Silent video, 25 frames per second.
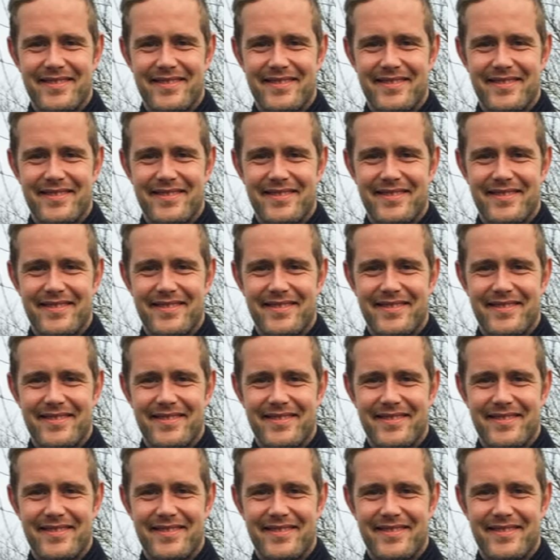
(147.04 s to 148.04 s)

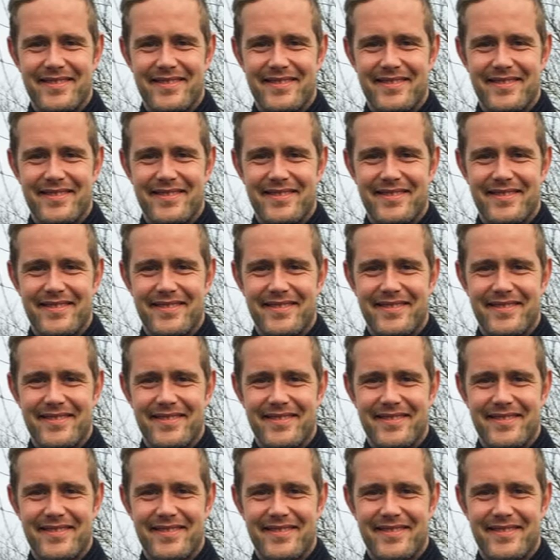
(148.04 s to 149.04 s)

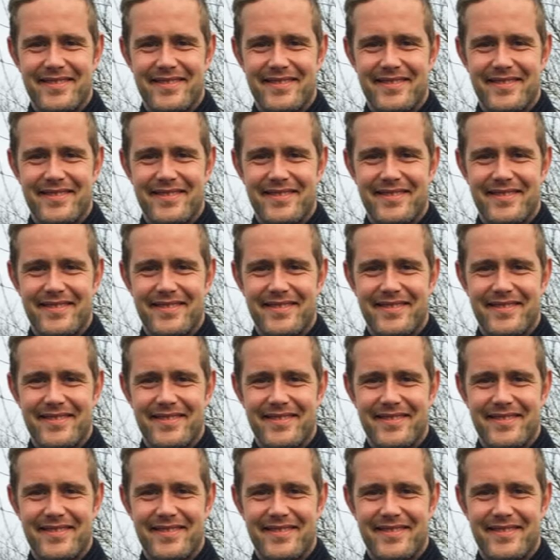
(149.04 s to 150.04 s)

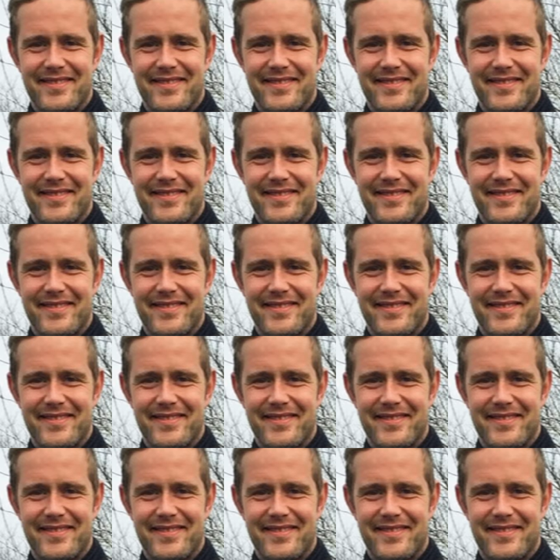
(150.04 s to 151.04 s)

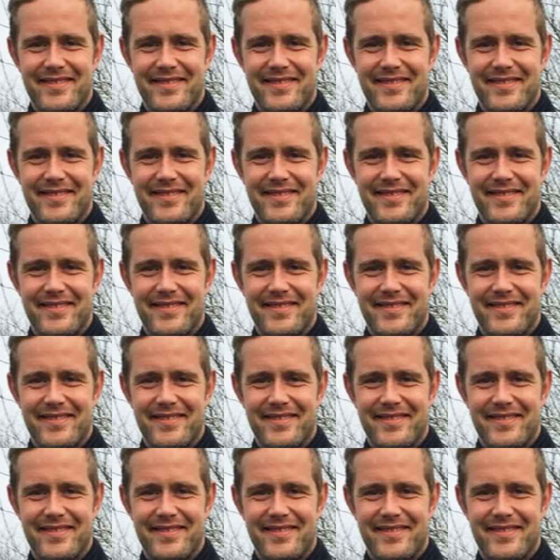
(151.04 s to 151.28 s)
This is a still picture; no speech is visible.